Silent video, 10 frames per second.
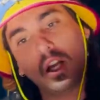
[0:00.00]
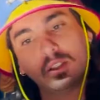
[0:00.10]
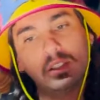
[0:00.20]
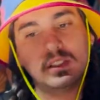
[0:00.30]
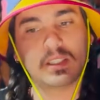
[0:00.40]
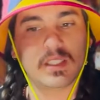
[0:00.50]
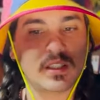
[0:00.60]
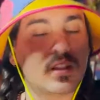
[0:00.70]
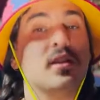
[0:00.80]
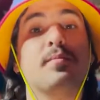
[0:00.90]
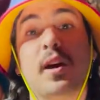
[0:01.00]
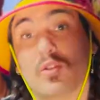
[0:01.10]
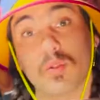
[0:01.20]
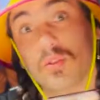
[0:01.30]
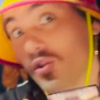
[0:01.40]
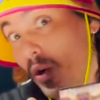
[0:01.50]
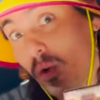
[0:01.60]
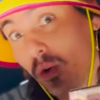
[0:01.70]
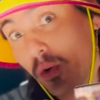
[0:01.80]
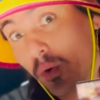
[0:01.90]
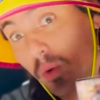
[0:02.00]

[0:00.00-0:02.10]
You can see this is a special Joe Crew